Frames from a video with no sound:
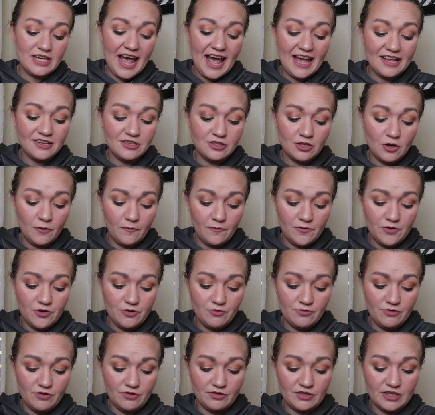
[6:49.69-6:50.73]
has so few
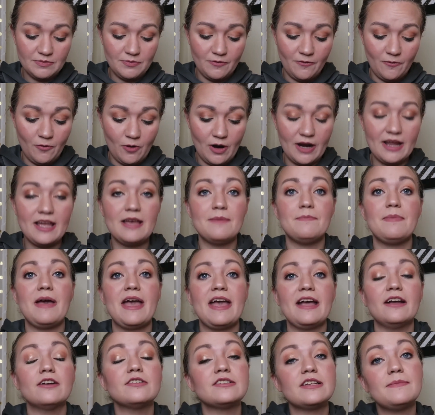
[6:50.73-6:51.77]
uses before I hit
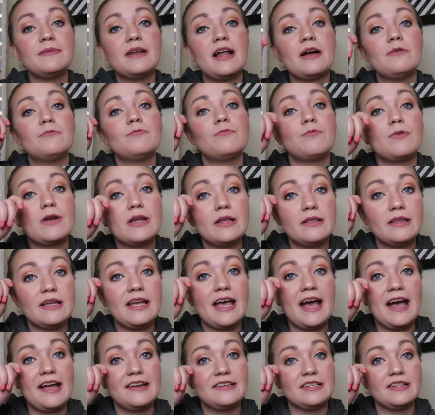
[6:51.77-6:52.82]
pan, because I mean, I really
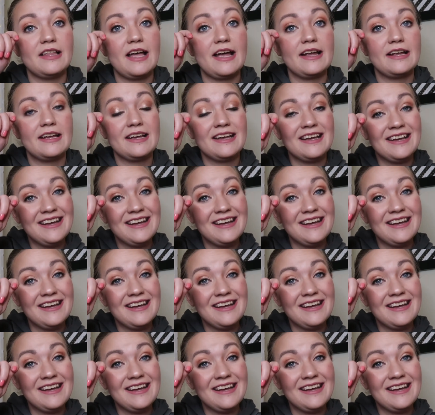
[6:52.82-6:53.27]
had to like